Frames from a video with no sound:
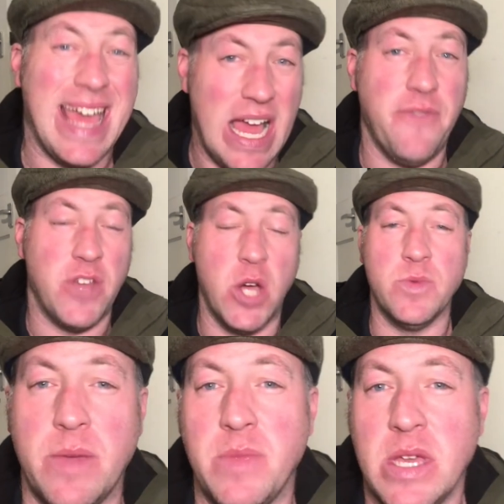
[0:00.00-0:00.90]
have known
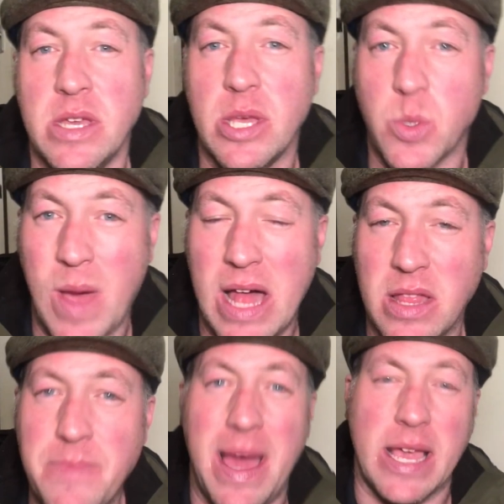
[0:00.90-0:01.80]
them as well,
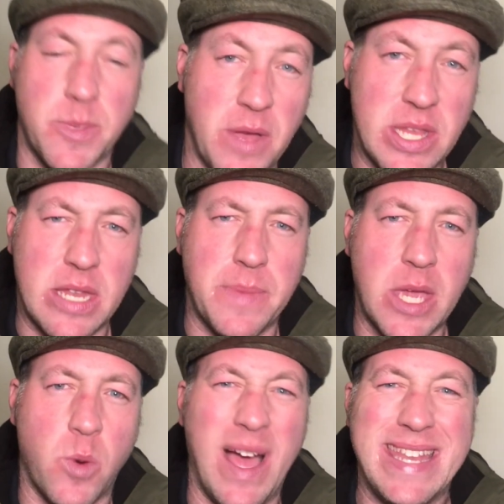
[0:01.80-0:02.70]
in my experience, to be
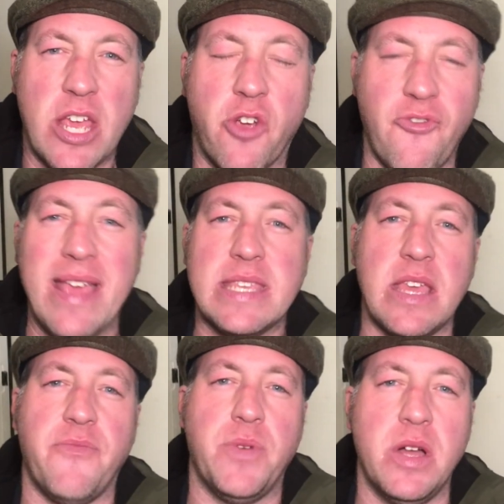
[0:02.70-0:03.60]
quite
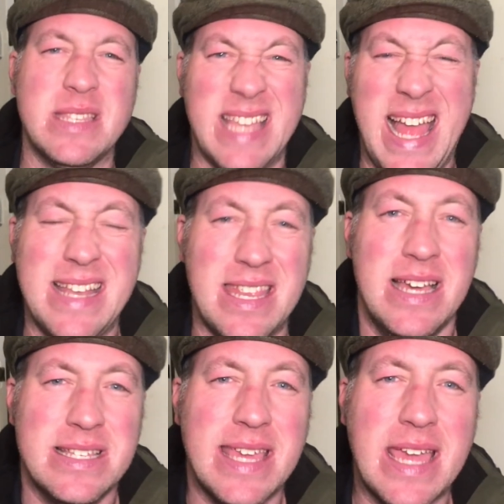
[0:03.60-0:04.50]
aggressive birds, and
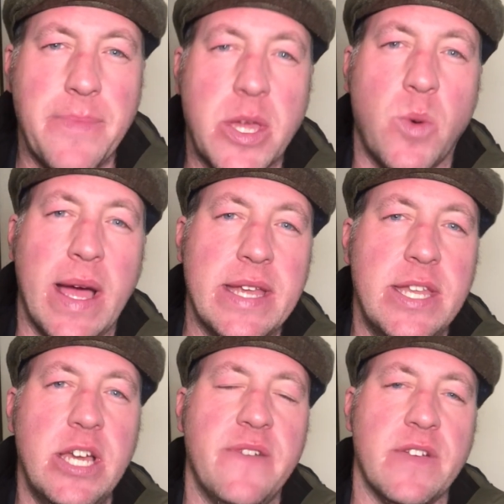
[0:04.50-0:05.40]
they can be quite
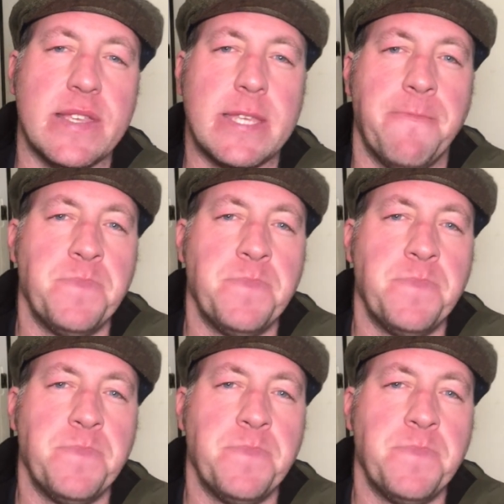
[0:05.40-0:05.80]
nervous.